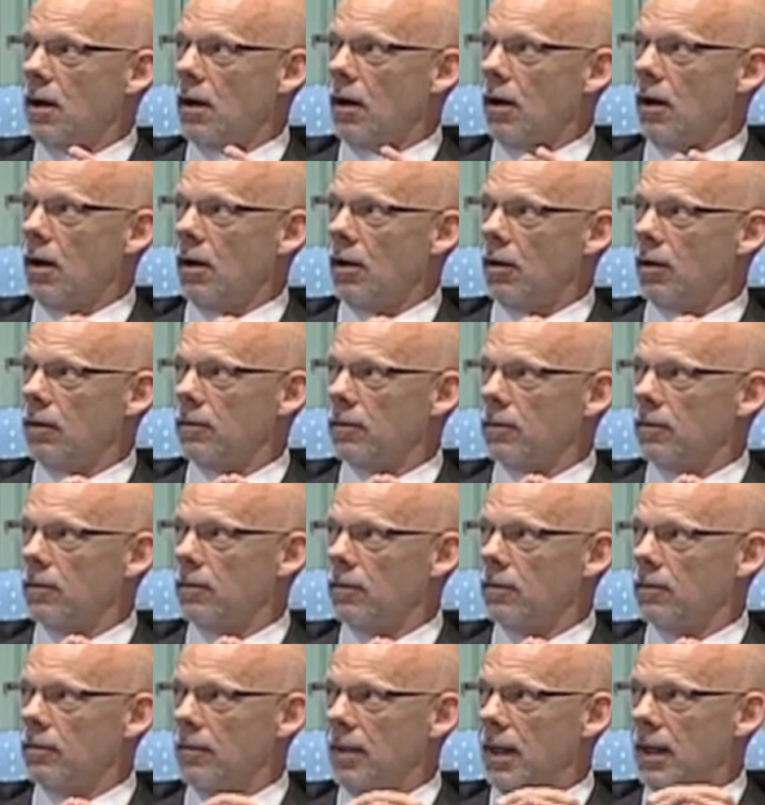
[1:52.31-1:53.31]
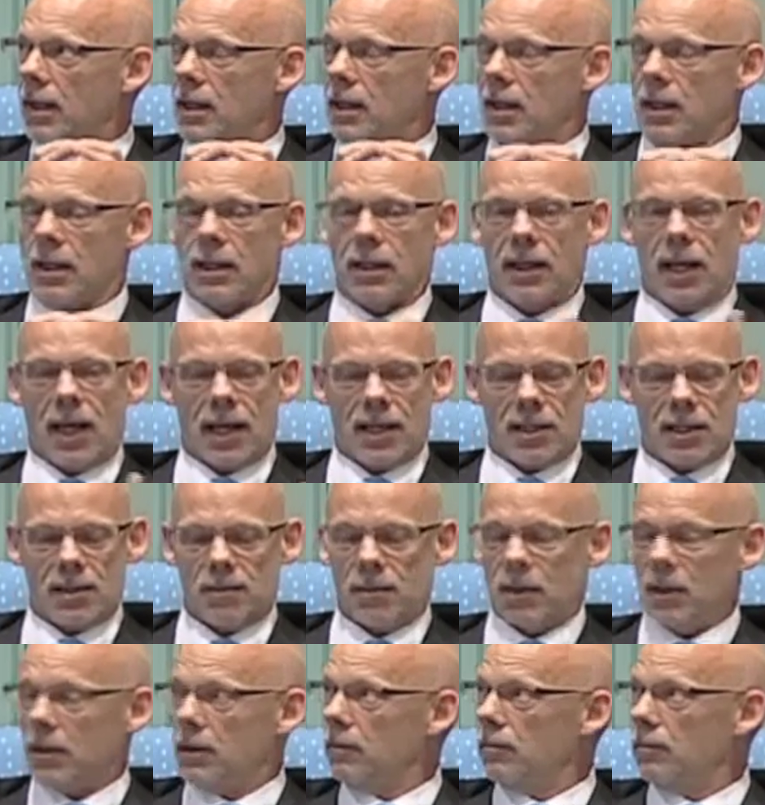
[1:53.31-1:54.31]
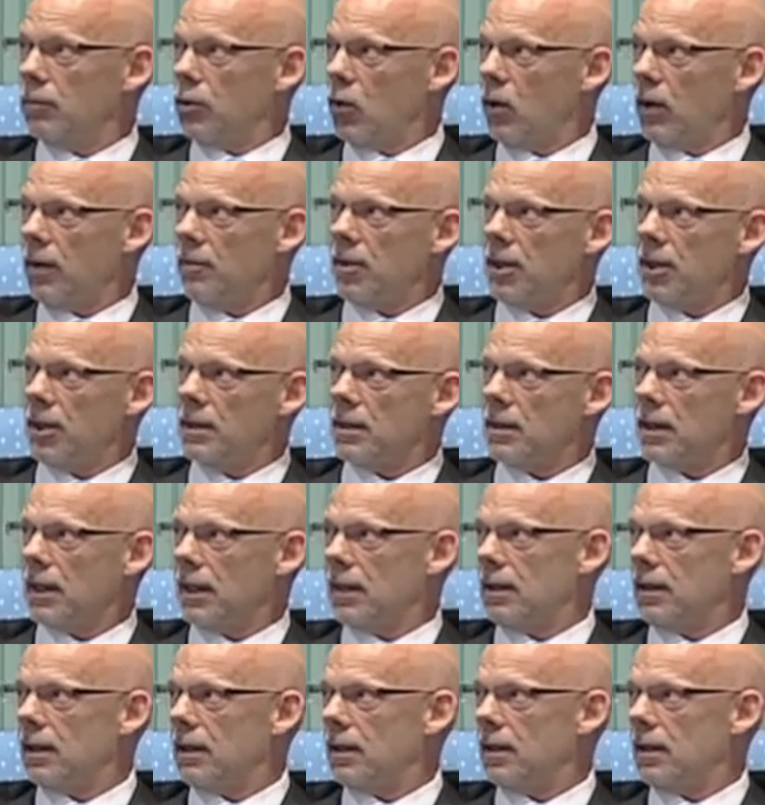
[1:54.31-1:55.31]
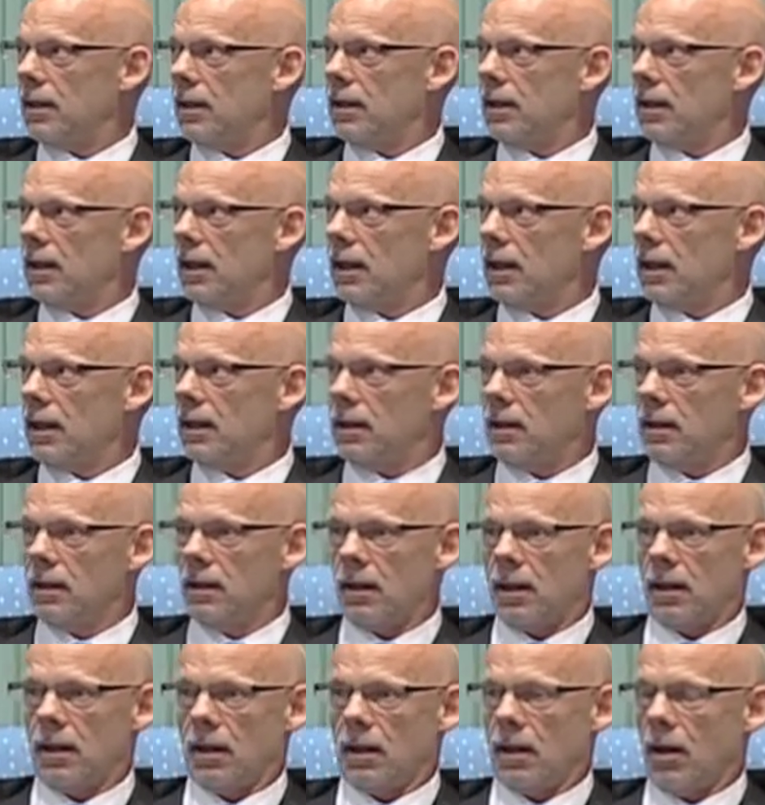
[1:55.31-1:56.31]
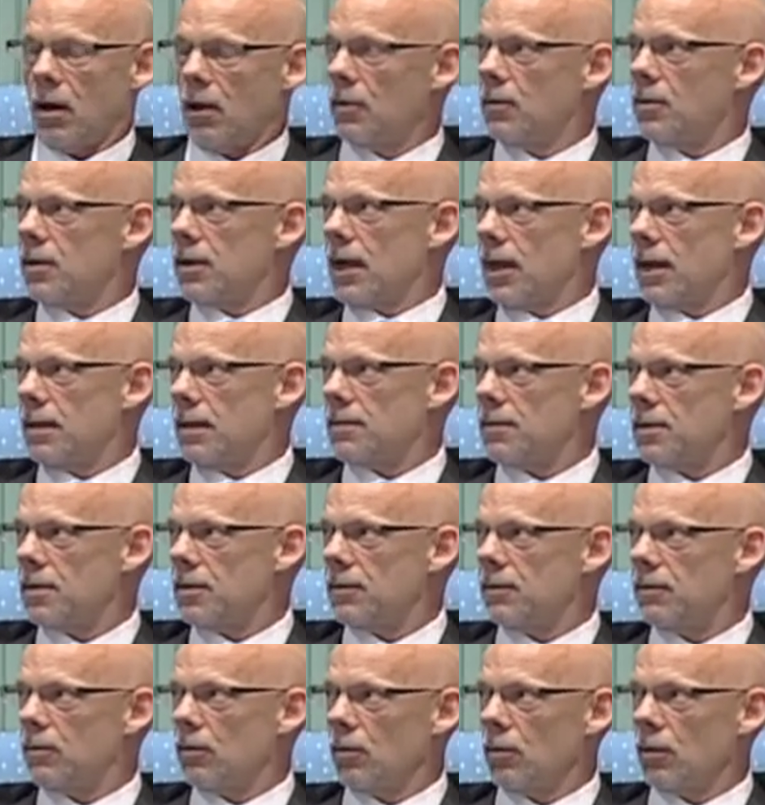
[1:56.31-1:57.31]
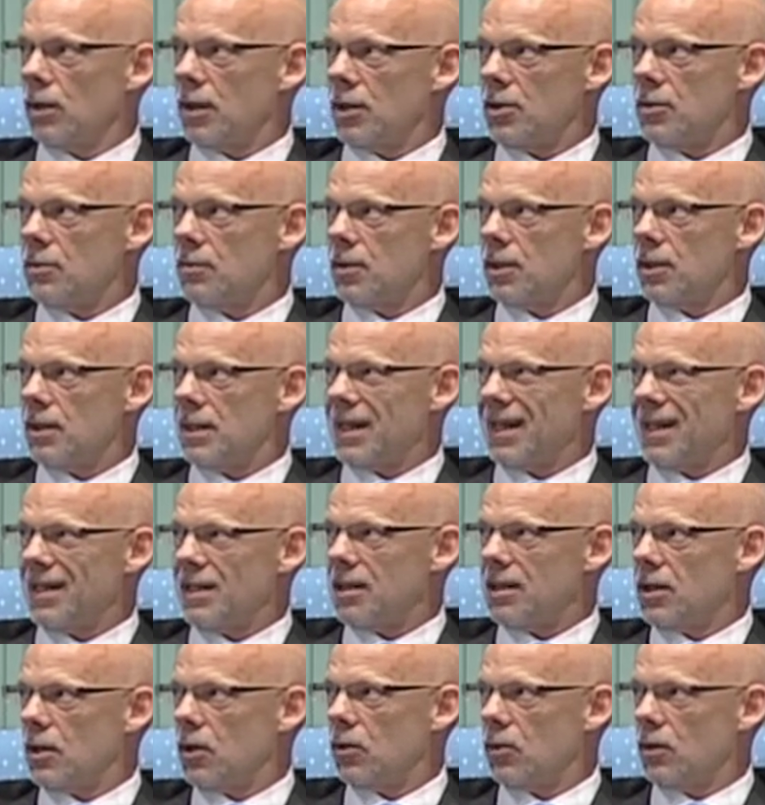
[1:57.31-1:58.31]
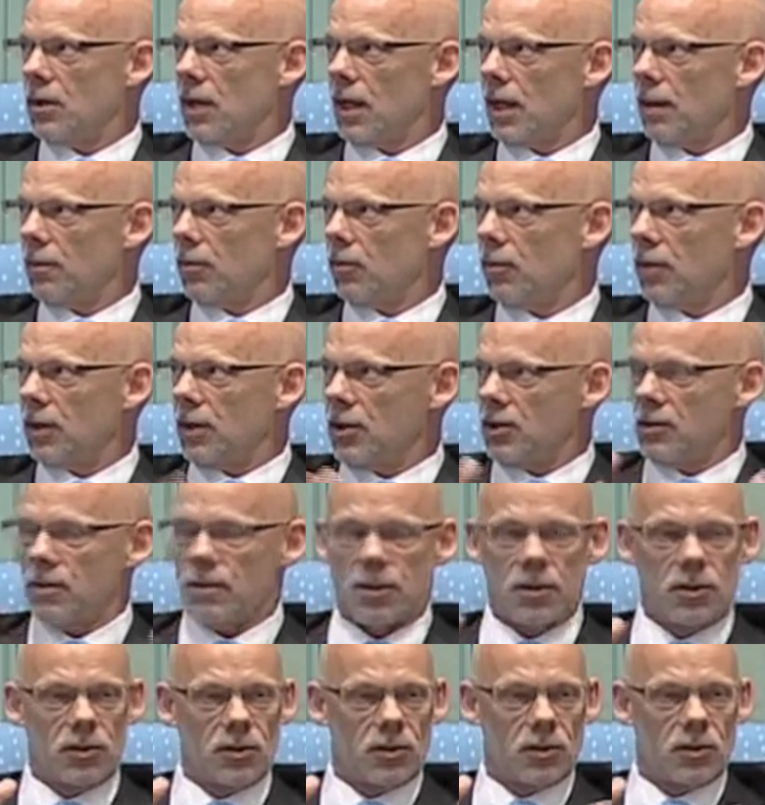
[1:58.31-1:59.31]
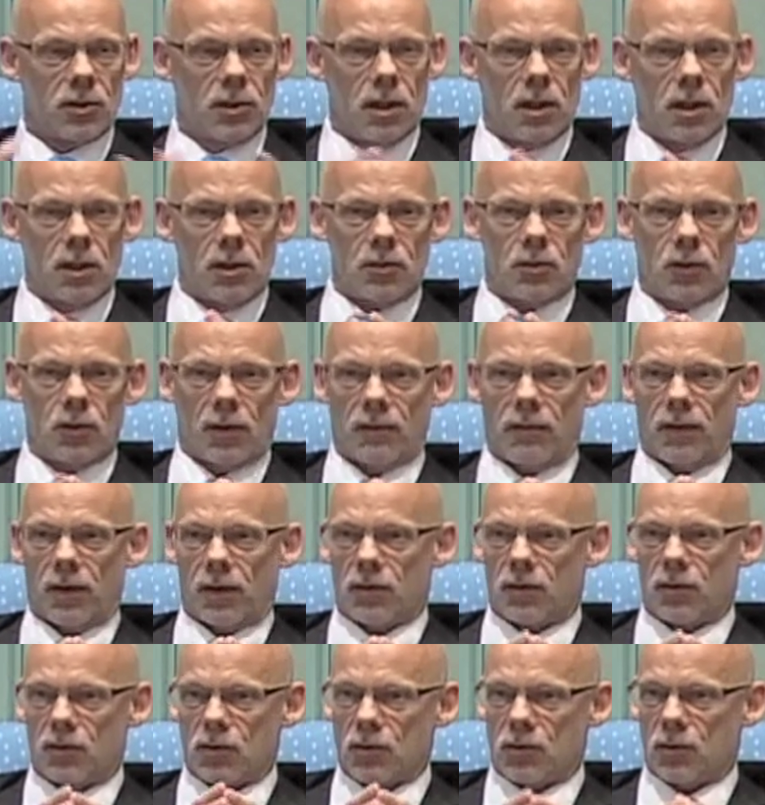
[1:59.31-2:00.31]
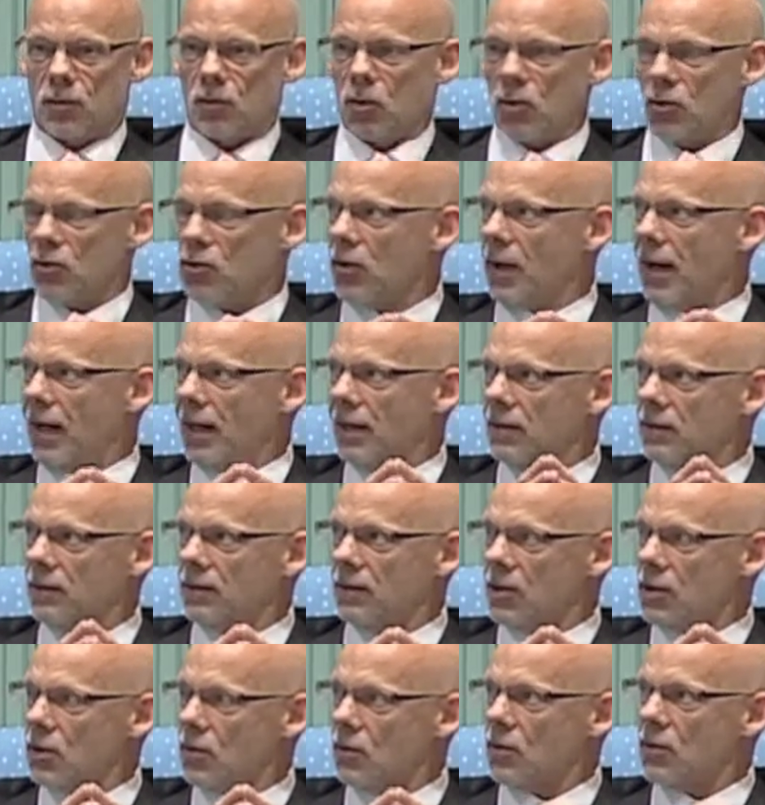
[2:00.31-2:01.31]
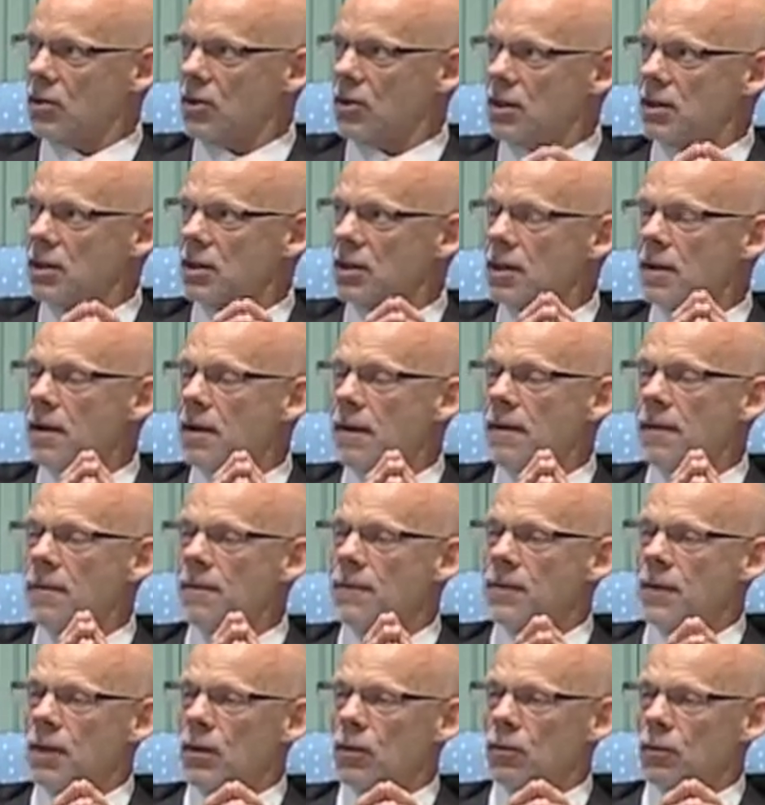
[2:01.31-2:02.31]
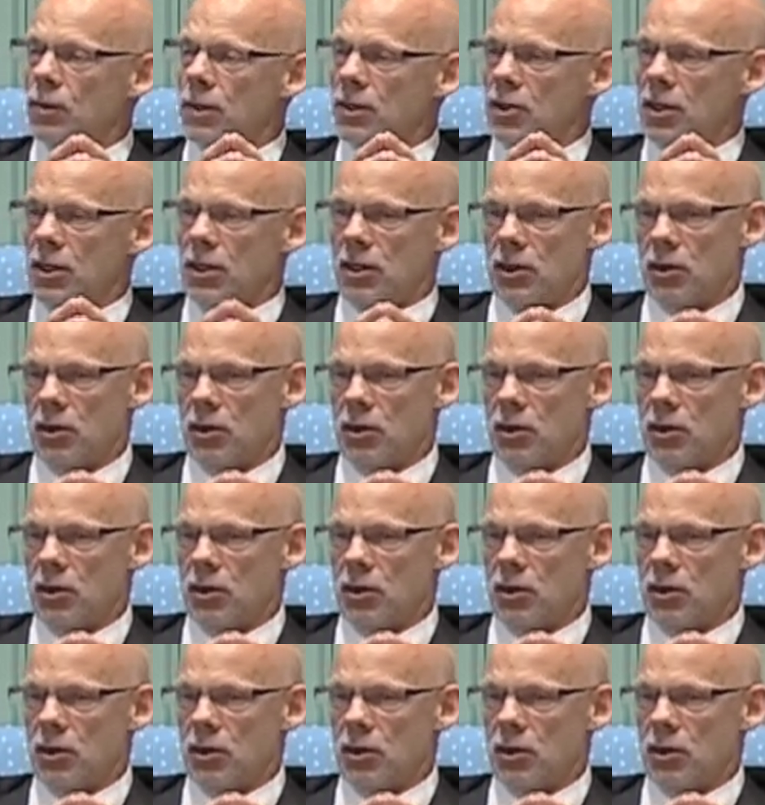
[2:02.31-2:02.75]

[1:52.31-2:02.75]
are making hospital employment and other types of arrangements, ACO type arrangements, joint ventures, more attractive to surgeons, which in